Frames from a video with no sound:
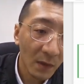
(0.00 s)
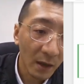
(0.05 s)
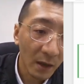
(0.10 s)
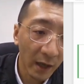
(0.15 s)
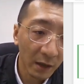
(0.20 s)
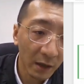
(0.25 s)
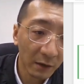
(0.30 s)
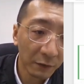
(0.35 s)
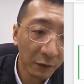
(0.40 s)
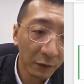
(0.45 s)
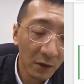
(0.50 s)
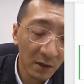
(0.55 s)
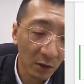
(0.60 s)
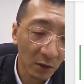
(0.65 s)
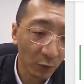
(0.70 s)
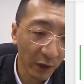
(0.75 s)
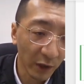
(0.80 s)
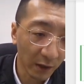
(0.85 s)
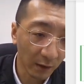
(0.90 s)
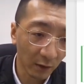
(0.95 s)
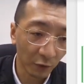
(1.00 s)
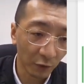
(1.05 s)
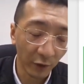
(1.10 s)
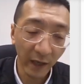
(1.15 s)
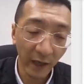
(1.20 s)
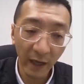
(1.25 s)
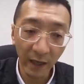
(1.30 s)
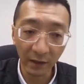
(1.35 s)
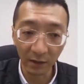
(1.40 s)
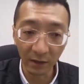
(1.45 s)
And first we
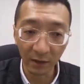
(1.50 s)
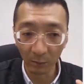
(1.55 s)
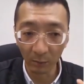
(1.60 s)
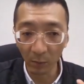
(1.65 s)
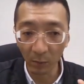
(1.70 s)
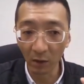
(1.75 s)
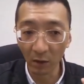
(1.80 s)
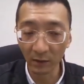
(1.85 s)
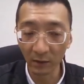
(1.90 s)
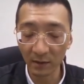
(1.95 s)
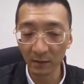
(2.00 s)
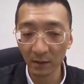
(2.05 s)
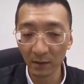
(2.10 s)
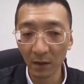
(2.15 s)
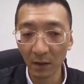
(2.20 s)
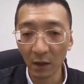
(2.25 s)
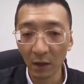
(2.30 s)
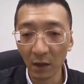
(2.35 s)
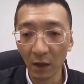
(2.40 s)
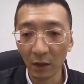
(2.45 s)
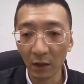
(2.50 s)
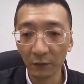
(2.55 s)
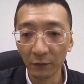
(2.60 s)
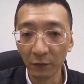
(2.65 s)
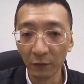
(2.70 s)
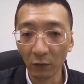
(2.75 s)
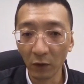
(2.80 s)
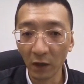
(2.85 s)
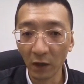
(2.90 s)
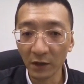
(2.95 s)
create a box
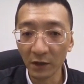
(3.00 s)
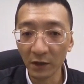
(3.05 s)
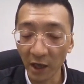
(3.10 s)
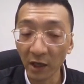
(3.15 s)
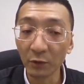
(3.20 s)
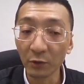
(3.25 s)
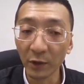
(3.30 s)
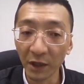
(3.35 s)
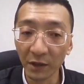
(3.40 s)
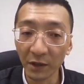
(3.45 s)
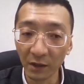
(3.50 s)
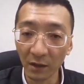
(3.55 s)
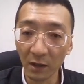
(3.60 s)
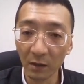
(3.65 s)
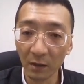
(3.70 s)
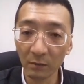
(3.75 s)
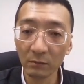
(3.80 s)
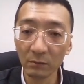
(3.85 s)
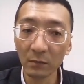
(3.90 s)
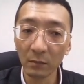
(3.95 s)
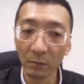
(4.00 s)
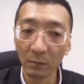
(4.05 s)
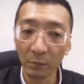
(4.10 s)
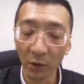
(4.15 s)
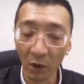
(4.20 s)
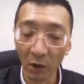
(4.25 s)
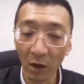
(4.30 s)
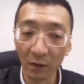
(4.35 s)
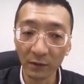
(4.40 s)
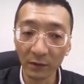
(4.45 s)
for generating a
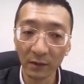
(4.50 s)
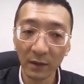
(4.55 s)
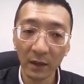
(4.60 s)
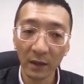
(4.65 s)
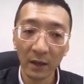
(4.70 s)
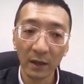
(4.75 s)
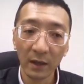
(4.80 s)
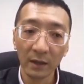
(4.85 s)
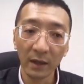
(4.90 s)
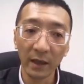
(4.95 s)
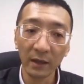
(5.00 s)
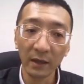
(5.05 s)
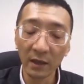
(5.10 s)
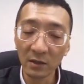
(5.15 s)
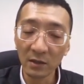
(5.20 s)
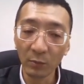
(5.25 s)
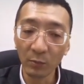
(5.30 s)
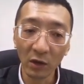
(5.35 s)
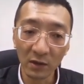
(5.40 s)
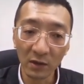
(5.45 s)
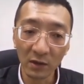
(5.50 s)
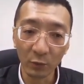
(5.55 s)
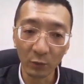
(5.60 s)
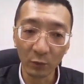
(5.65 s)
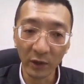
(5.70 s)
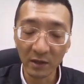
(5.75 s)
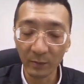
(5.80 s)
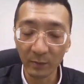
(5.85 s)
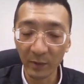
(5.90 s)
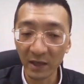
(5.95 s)
plot. Then this box
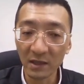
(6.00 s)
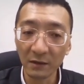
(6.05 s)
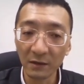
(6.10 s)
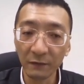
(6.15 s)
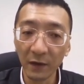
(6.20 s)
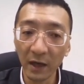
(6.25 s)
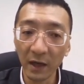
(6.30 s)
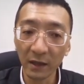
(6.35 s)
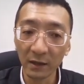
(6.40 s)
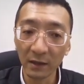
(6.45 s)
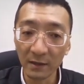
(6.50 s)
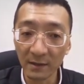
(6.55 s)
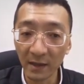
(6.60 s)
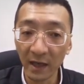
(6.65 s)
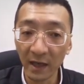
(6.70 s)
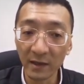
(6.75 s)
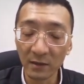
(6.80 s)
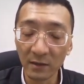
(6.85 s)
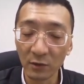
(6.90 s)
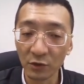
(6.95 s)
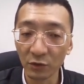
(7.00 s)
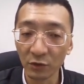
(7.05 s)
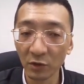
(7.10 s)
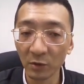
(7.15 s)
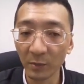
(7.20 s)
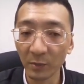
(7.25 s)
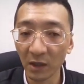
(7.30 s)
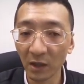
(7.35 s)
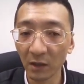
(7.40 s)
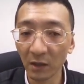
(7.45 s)
we specify the size should
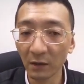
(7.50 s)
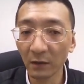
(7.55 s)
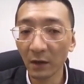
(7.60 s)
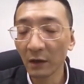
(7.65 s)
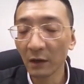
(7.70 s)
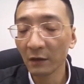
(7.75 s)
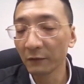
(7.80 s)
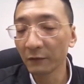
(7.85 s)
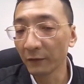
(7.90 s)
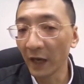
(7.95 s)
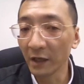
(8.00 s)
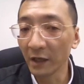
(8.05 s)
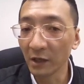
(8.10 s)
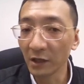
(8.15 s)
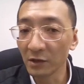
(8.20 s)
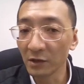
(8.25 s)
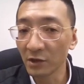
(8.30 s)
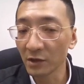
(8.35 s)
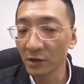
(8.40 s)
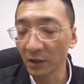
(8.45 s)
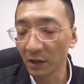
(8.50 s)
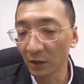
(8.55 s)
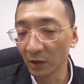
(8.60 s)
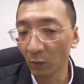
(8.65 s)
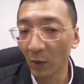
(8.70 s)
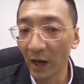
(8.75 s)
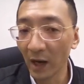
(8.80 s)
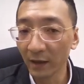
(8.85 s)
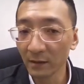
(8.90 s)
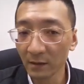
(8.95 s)
be 5 inch in
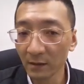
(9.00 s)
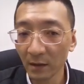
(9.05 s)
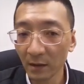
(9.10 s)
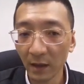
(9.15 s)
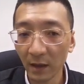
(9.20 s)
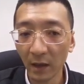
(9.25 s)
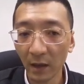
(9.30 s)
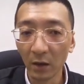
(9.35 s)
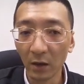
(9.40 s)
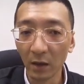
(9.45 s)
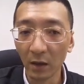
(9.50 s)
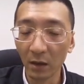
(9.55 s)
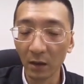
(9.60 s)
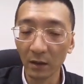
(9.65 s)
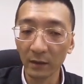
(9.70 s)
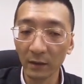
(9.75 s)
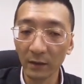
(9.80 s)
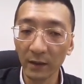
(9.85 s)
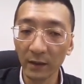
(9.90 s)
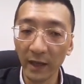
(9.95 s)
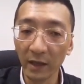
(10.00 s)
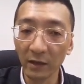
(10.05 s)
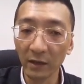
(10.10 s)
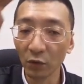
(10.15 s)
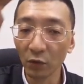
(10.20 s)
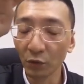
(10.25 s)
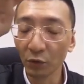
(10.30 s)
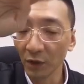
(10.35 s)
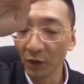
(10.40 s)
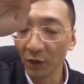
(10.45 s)
width, then
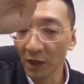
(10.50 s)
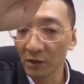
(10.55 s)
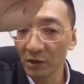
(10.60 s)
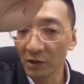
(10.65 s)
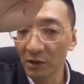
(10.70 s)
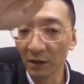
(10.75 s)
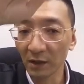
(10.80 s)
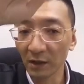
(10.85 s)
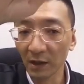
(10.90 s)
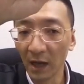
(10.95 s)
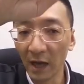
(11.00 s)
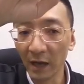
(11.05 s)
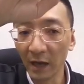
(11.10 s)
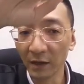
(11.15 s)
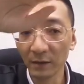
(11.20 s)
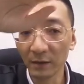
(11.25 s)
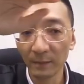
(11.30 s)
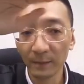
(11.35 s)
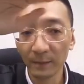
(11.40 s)
2 inch in height.